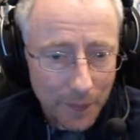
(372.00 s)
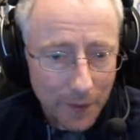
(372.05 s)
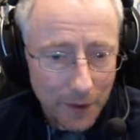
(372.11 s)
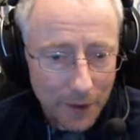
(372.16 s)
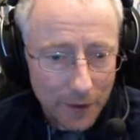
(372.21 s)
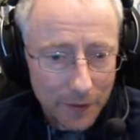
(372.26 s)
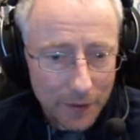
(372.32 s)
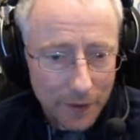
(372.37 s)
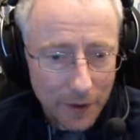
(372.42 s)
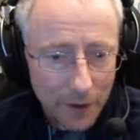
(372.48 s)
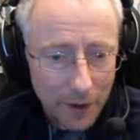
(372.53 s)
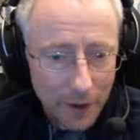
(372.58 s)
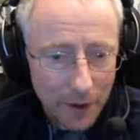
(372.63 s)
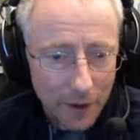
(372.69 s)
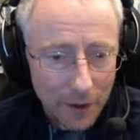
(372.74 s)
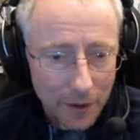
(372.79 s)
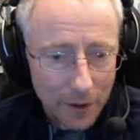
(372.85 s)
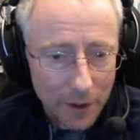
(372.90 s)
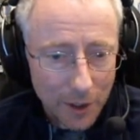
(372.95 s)
It's
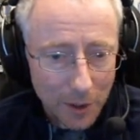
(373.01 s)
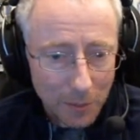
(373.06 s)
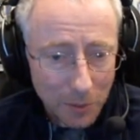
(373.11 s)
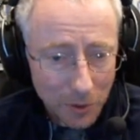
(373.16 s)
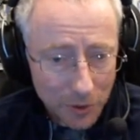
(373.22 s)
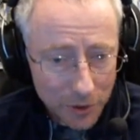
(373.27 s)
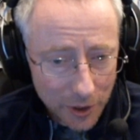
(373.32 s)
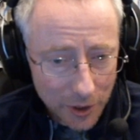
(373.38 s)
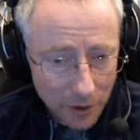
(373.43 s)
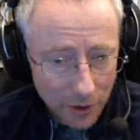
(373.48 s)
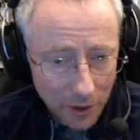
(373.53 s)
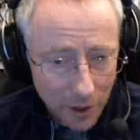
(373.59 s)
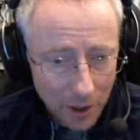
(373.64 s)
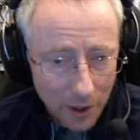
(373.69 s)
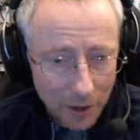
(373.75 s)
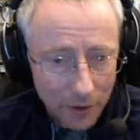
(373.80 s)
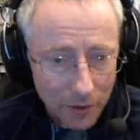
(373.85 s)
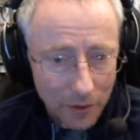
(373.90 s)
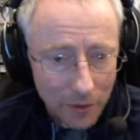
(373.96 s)
got double subtle
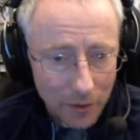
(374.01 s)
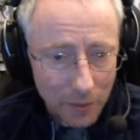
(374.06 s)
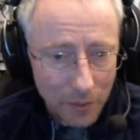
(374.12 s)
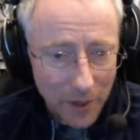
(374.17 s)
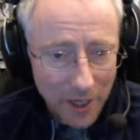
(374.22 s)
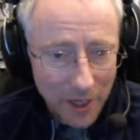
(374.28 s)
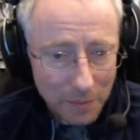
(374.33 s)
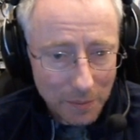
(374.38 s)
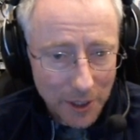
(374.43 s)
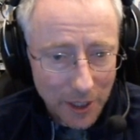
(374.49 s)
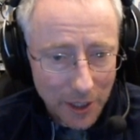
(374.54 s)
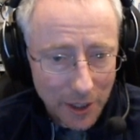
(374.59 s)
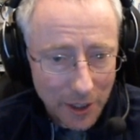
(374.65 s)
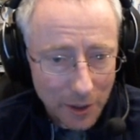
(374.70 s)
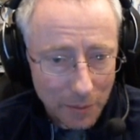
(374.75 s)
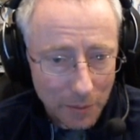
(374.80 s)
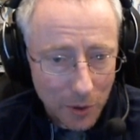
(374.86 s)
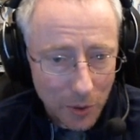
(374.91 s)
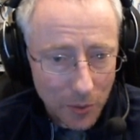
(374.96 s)
auto, a rad penny, a
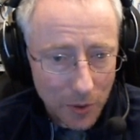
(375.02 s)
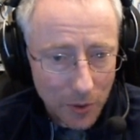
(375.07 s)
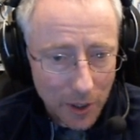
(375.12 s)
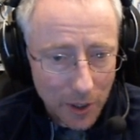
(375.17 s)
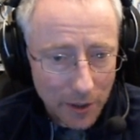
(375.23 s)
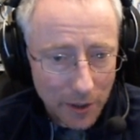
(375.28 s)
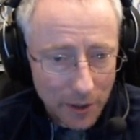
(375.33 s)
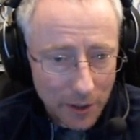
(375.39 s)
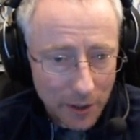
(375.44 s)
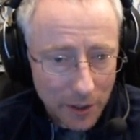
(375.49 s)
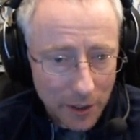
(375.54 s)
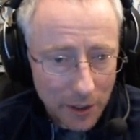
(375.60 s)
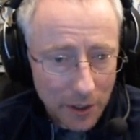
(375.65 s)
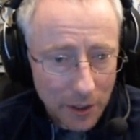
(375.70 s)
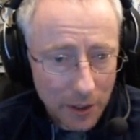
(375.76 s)
bow knithing,